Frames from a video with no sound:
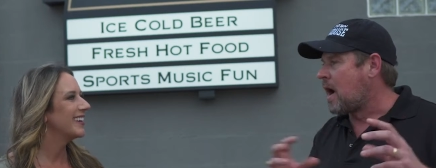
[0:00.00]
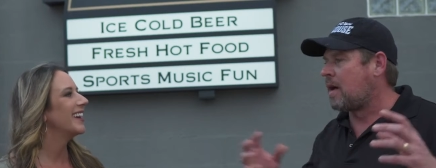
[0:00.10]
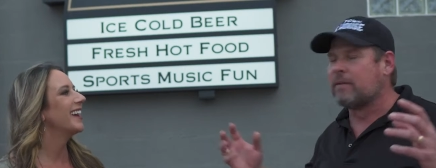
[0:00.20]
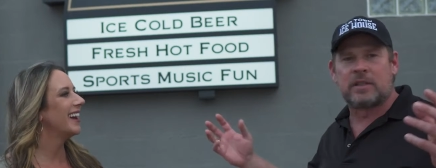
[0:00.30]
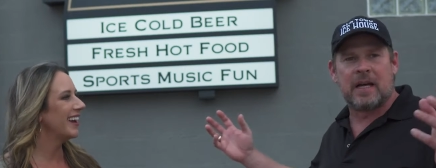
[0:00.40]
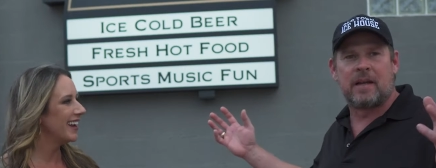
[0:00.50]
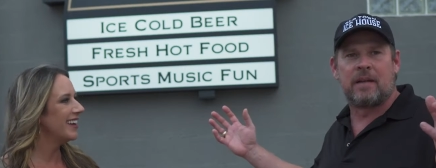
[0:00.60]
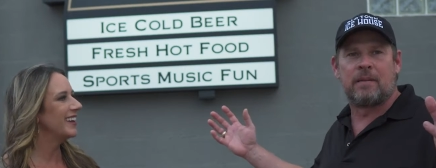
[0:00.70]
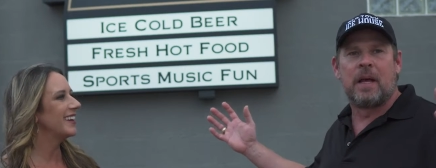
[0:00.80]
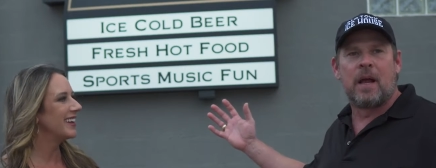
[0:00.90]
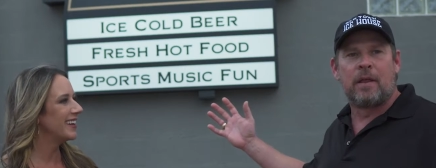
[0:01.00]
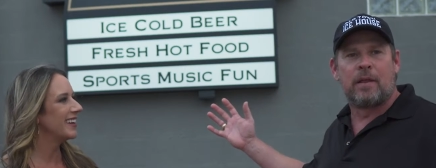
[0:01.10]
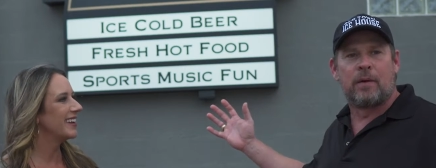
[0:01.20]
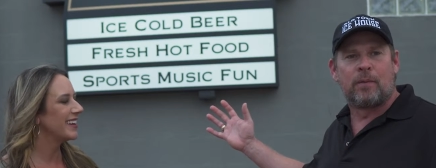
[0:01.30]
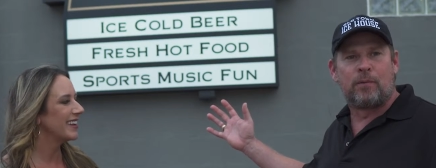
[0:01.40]
Speaker 1: All of a -huh. sudden,
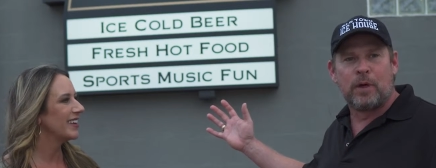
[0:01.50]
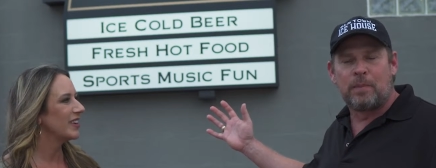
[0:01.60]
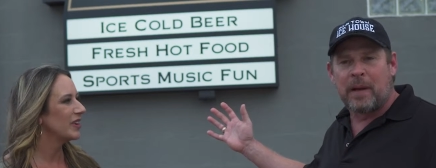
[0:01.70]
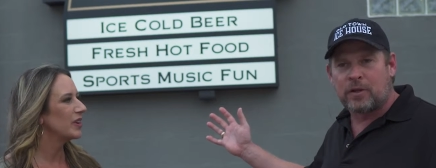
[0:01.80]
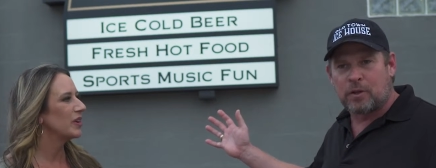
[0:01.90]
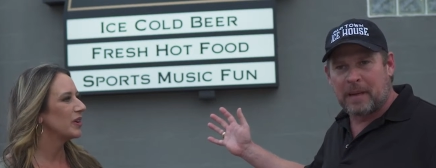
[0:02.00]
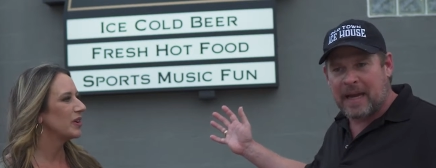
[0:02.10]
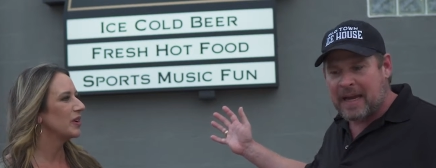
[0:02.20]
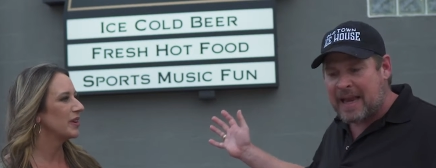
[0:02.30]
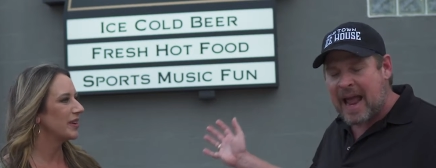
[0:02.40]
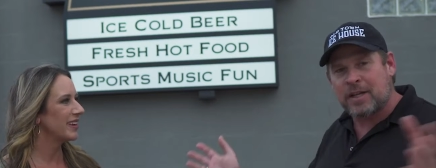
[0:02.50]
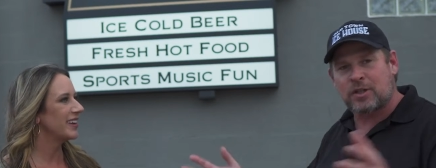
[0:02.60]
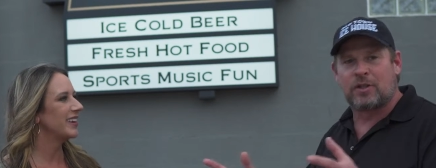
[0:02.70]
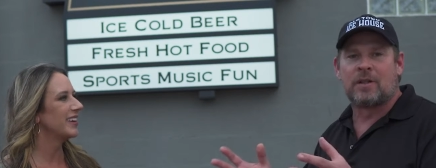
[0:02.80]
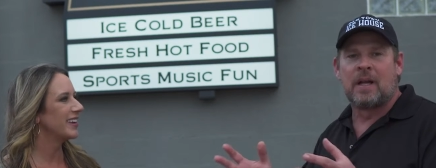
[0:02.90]
the food picture became
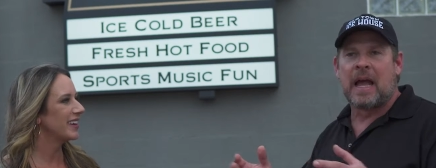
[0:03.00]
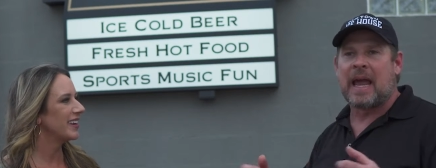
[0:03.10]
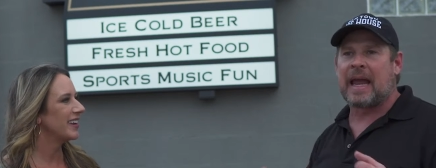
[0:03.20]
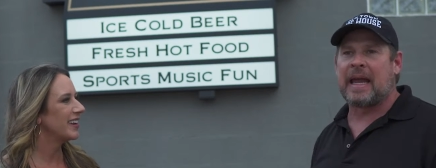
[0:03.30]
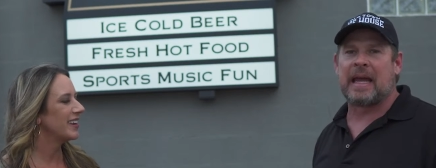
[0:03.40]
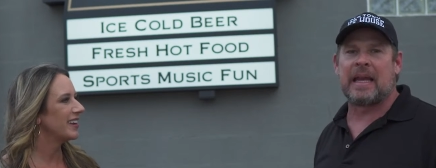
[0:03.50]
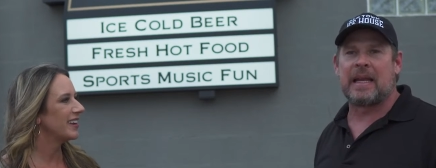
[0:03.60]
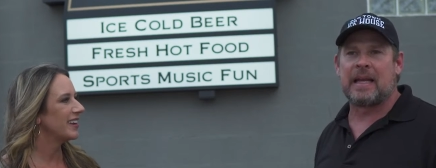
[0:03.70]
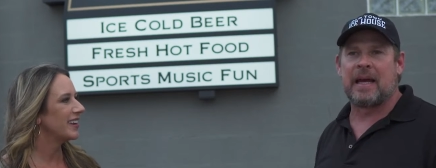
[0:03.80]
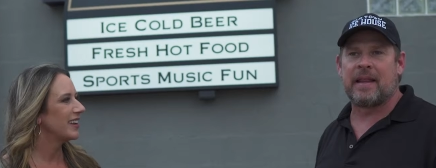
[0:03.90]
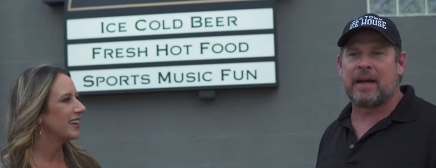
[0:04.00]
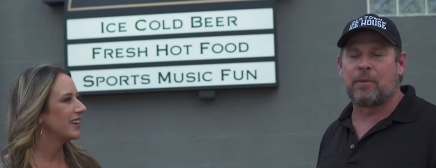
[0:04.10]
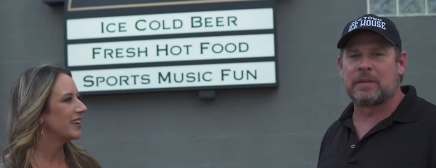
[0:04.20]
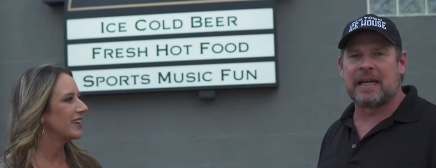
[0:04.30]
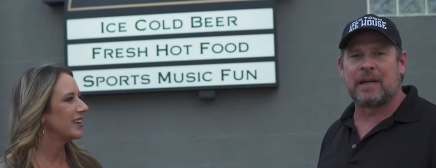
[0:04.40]
national and uh,
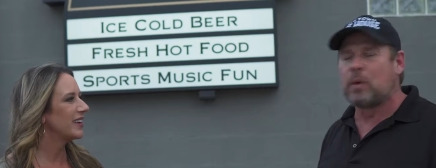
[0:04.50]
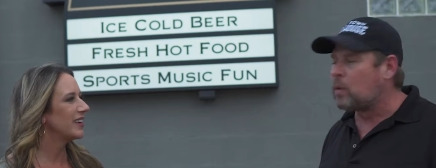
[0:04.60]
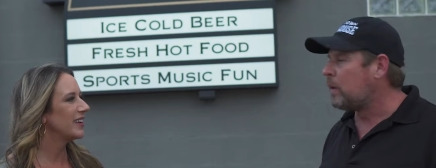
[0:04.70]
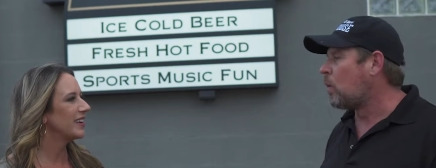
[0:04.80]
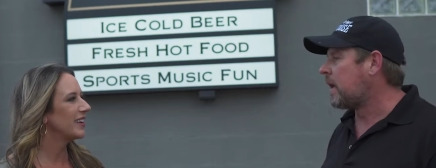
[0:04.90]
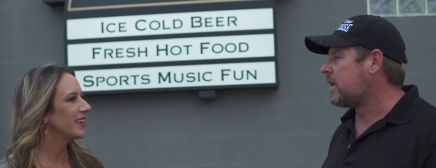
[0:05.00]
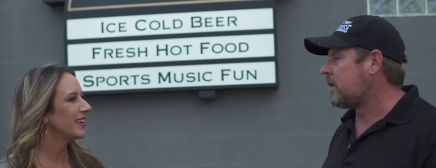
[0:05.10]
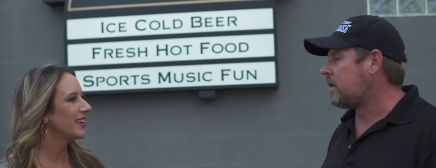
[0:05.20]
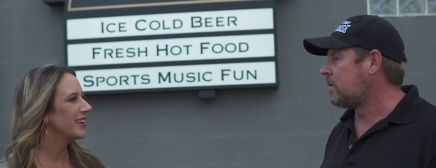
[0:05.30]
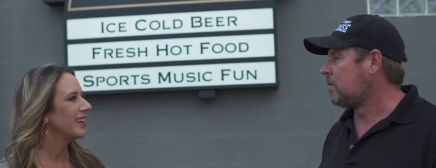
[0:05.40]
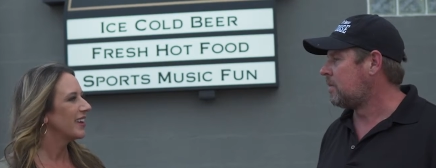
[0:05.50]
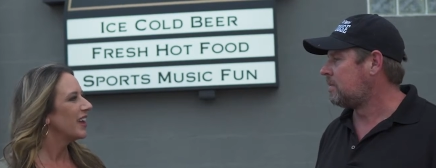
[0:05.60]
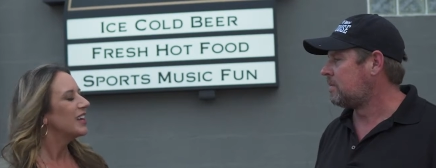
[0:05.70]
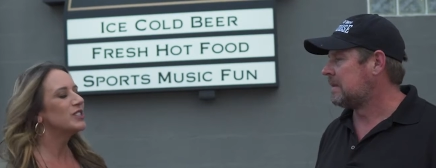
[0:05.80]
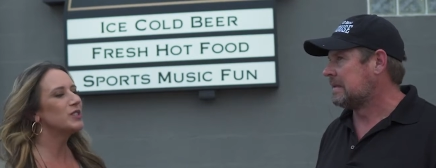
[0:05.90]
that was kind of what we wanted to do.
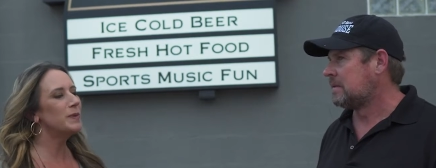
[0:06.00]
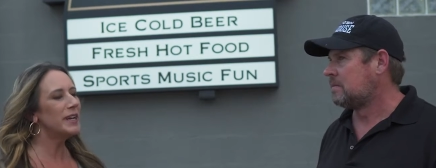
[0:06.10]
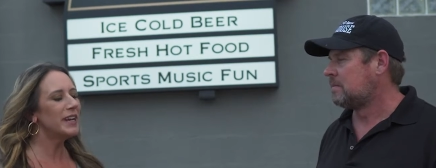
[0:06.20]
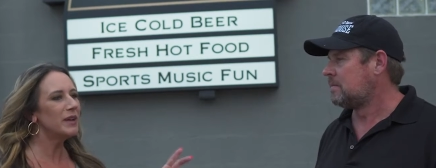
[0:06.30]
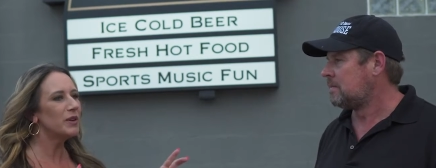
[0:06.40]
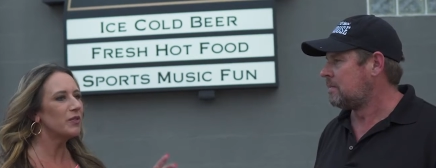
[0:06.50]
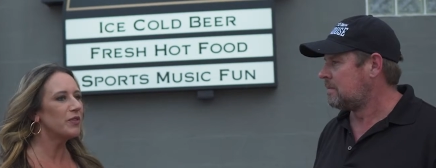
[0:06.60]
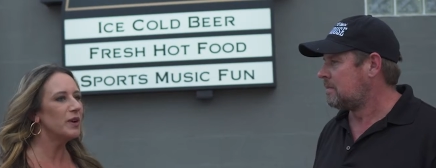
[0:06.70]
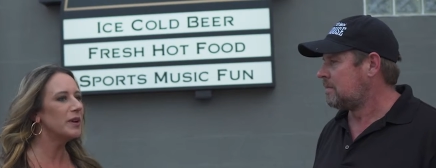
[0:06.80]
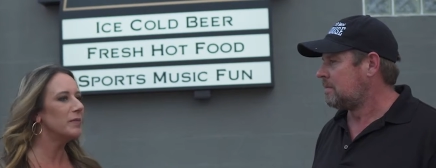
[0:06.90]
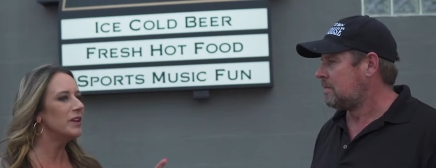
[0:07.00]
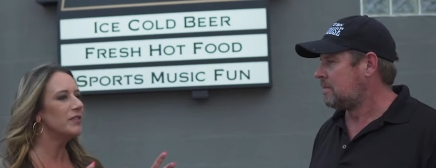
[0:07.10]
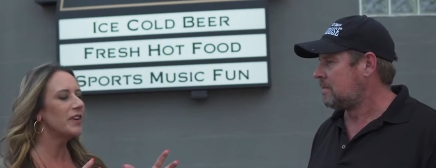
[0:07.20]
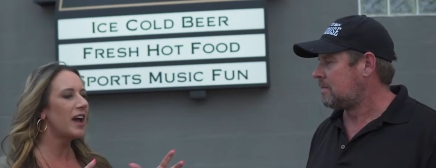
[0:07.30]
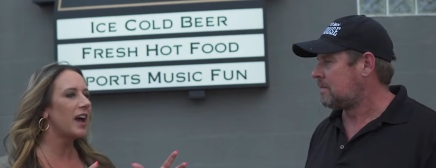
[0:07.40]
Speaker 2: So speaking of your food, I mean,
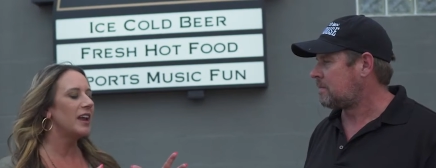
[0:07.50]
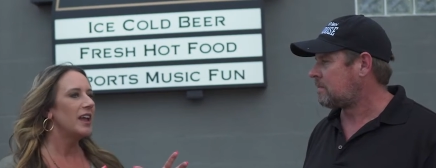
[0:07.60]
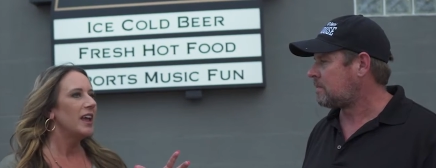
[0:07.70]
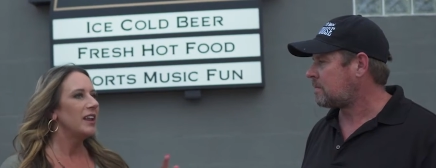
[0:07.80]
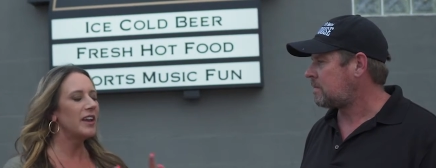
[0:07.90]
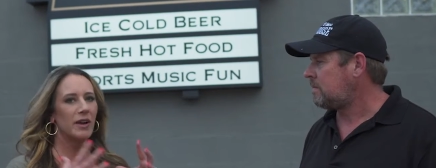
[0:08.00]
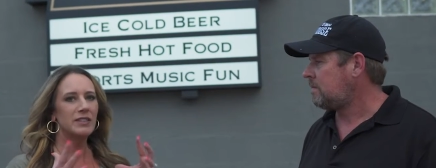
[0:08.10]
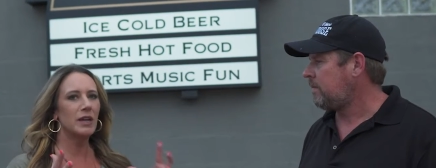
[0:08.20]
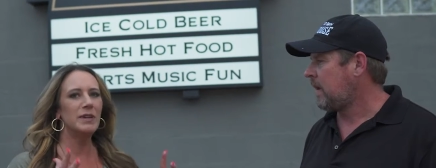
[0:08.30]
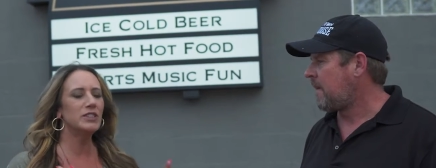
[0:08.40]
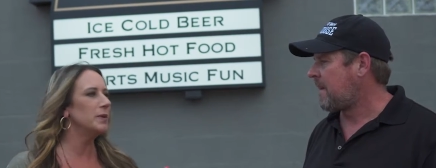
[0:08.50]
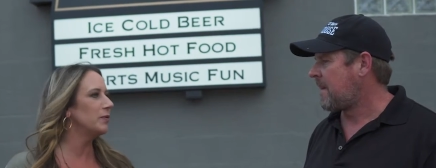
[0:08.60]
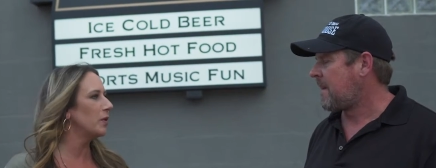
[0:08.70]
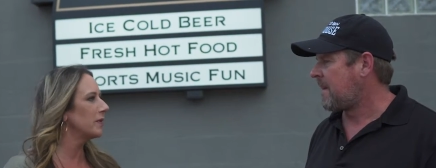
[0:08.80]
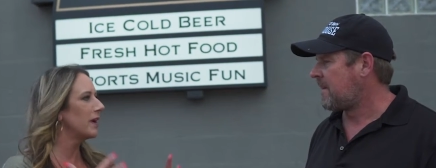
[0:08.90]
you've got, you know, as I mentioned
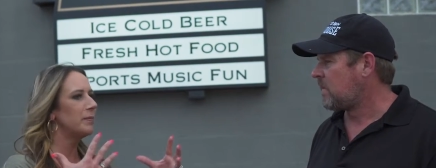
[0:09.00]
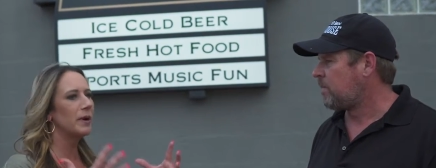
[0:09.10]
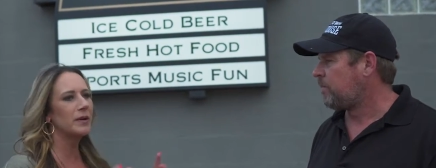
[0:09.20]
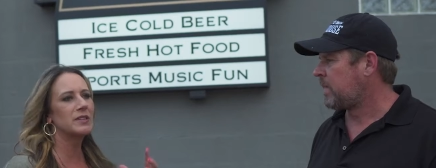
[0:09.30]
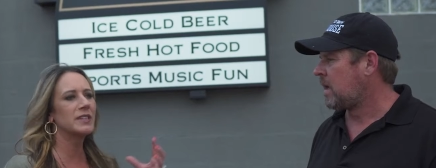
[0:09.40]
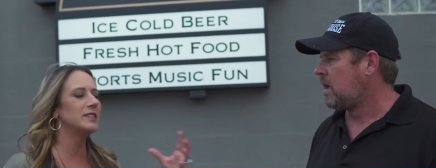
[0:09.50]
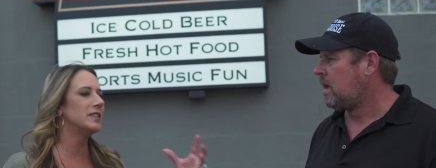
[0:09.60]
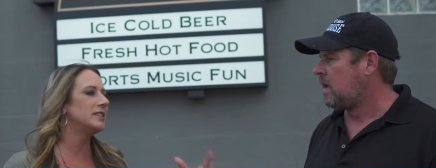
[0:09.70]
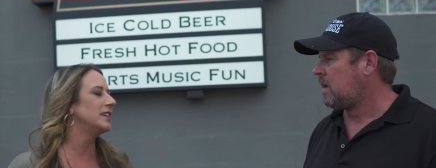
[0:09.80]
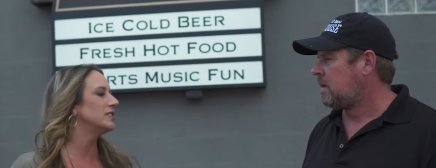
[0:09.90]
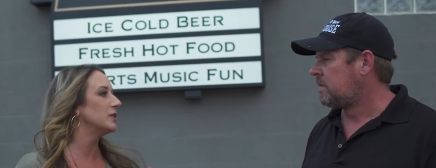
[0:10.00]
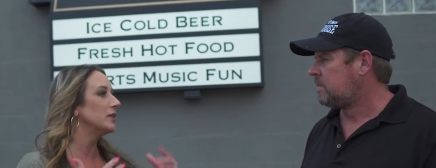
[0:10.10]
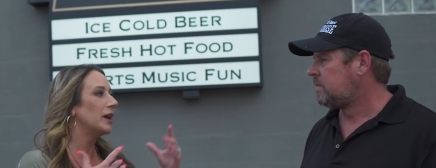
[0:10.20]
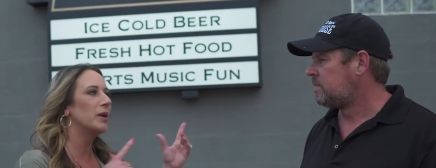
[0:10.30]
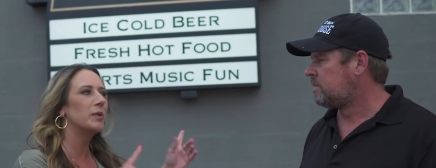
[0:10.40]
before, we've got burgers, quesadillas,
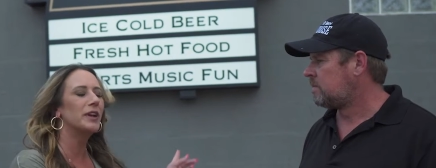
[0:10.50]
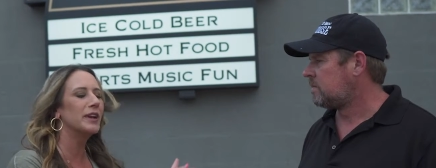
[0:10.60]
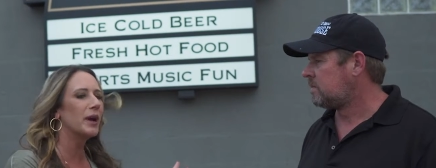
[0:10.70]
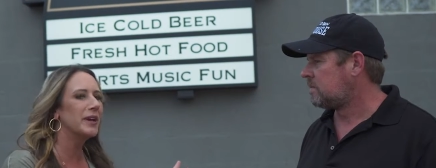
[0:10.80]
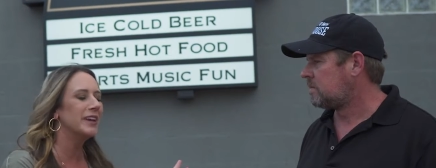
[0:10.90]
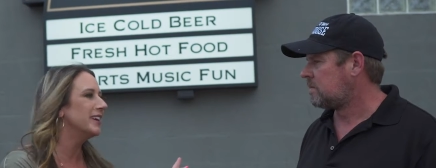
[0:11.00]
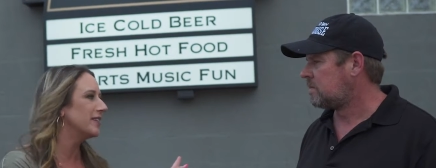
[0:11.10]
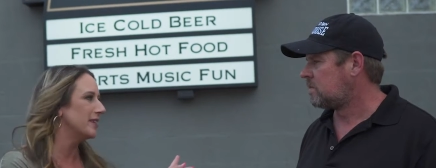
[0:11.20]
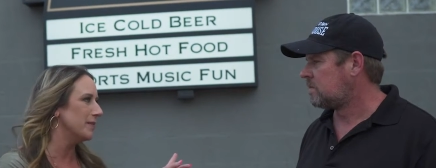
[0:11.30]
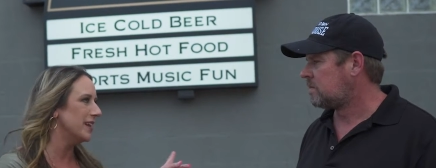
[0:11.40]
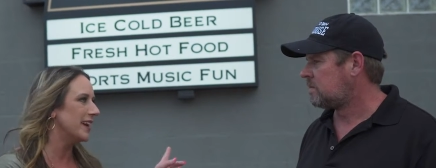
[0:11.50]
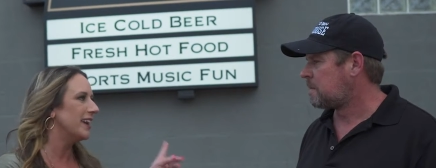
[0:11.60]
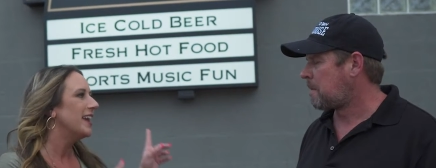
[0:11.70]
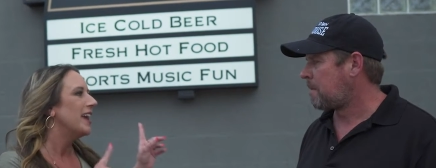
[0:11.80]
and I know we're going to go in here in a minute